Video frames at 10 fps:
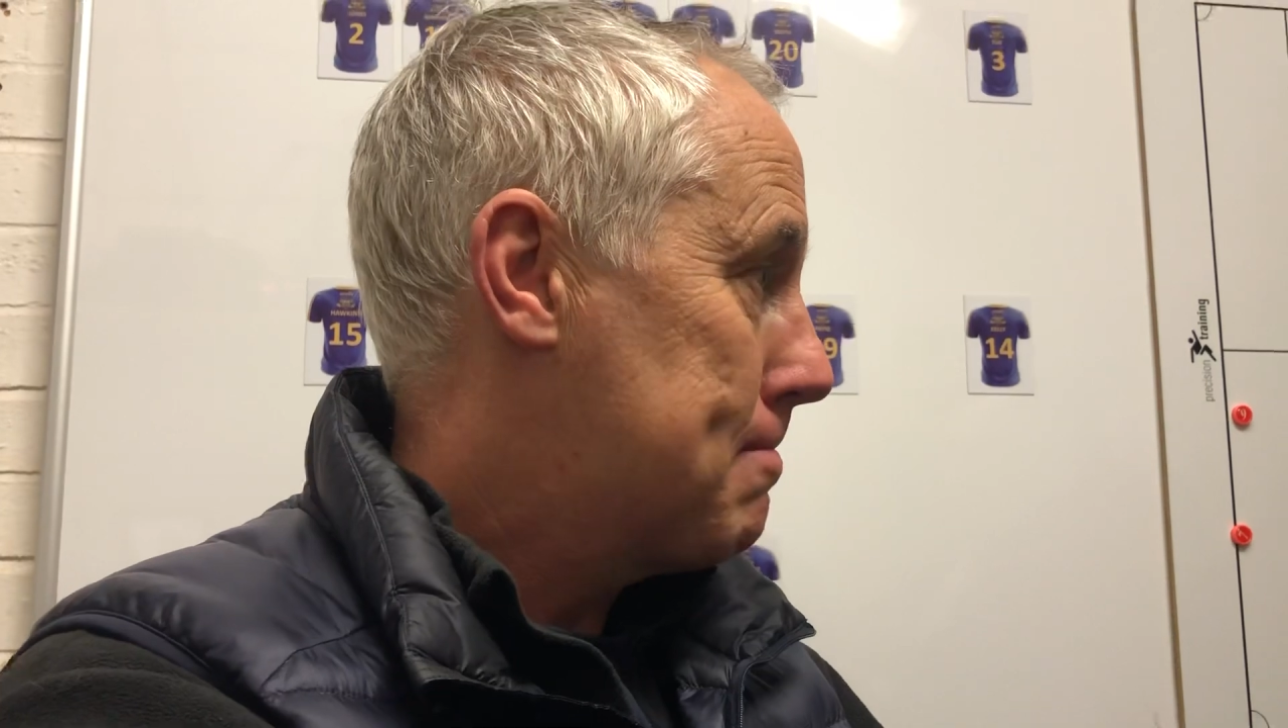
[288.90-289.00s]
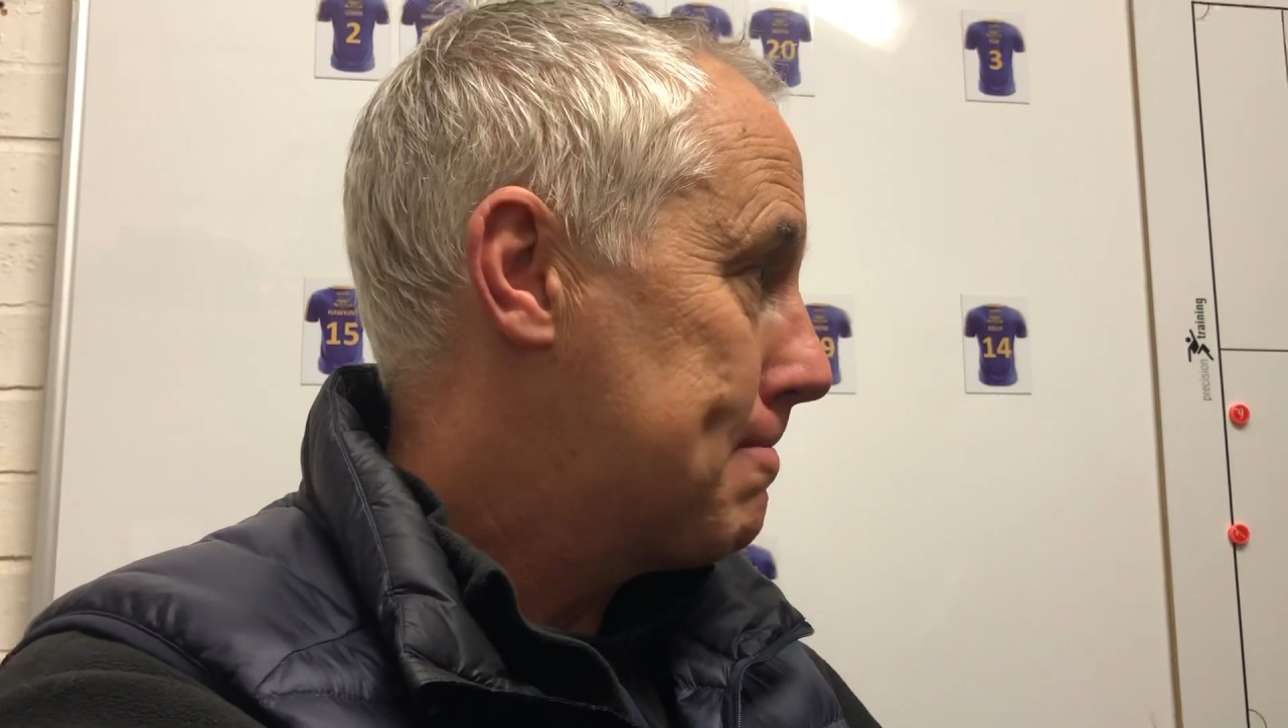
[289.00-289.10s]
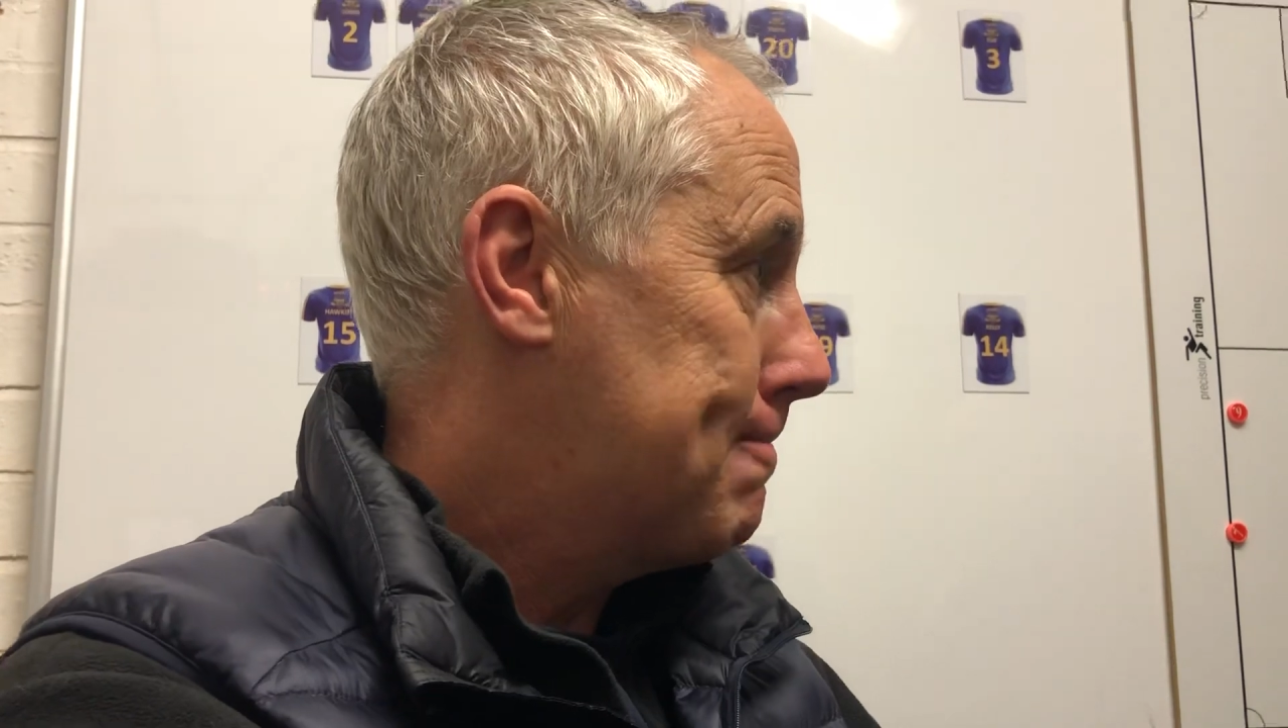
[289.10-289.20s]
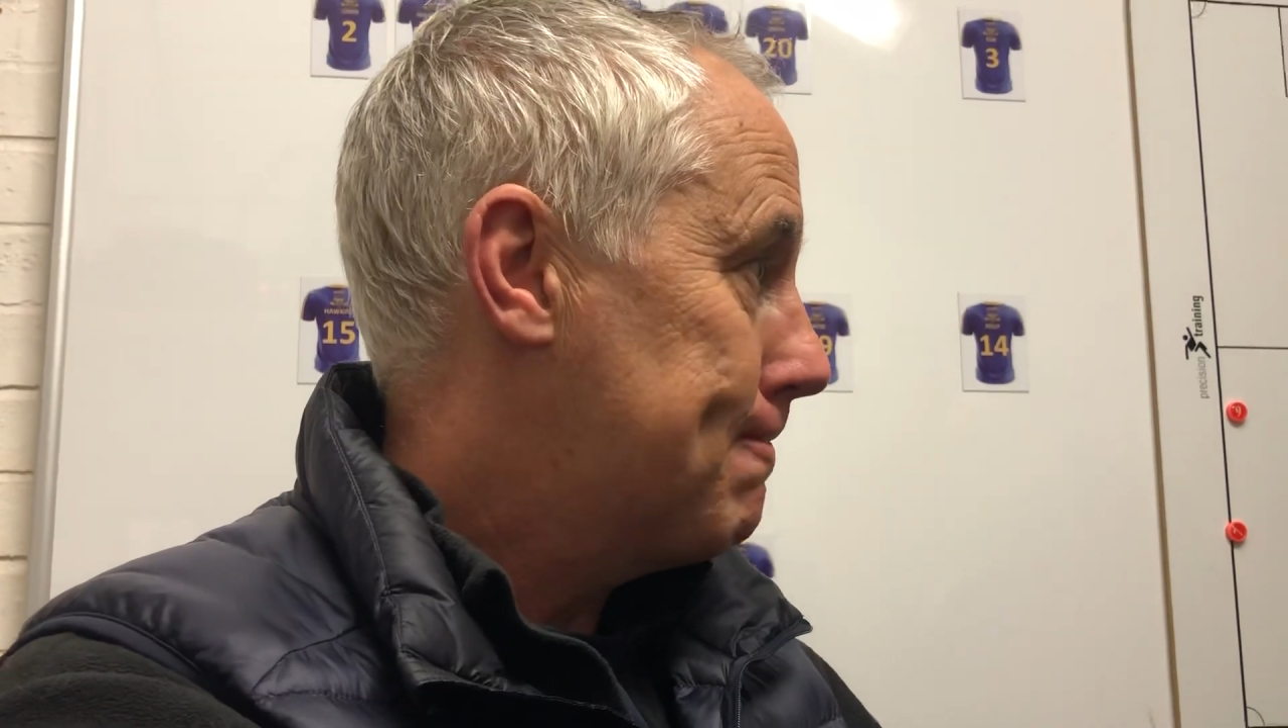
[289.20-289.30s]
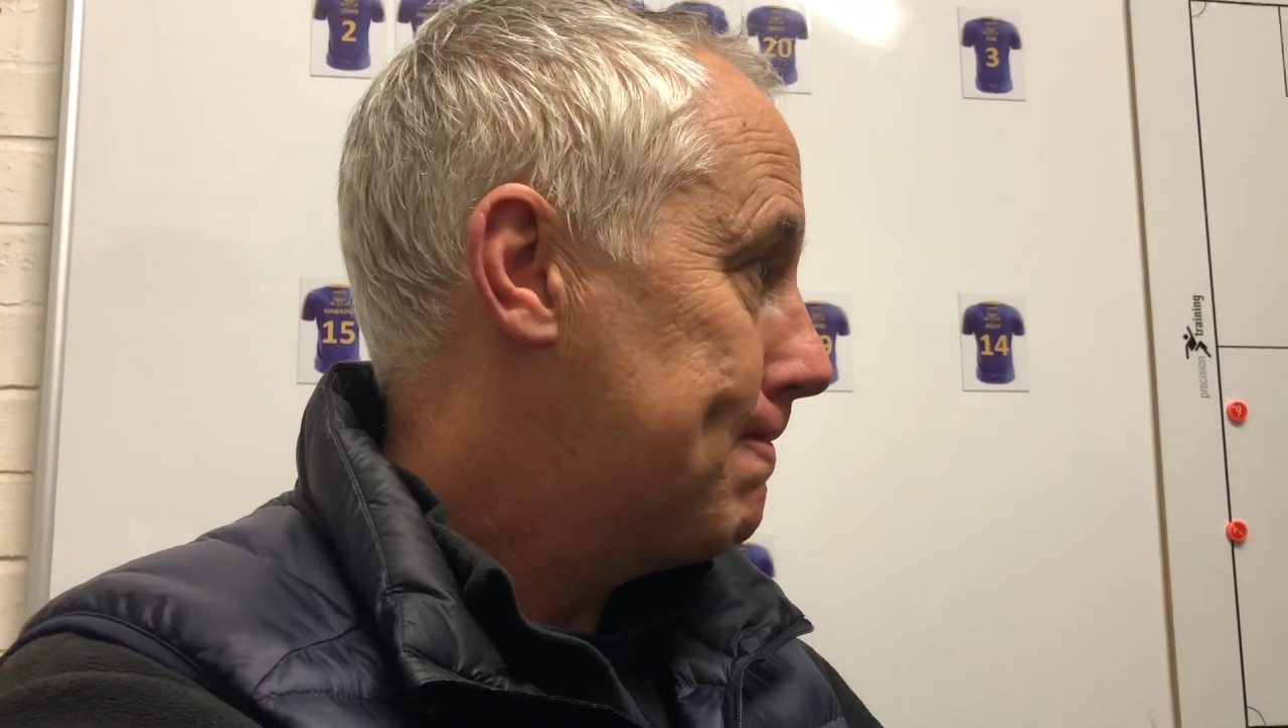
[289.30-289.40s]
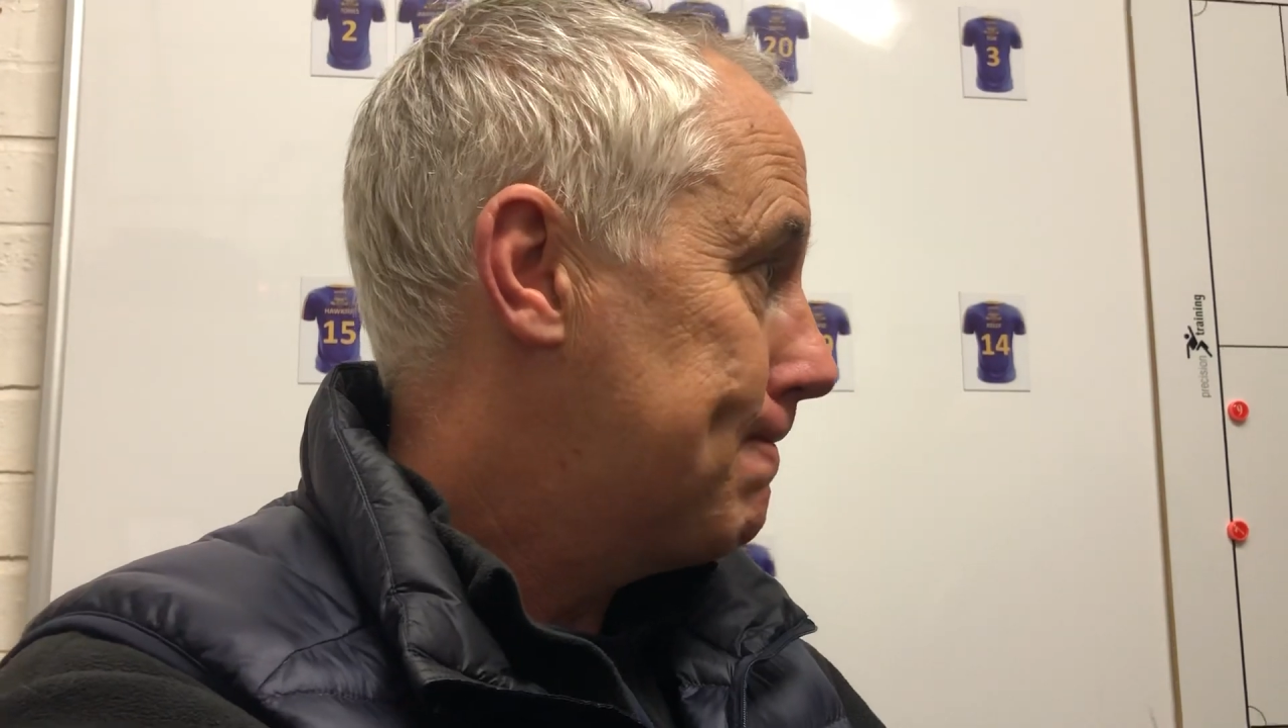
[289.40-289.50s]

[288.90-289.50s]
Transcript: Are you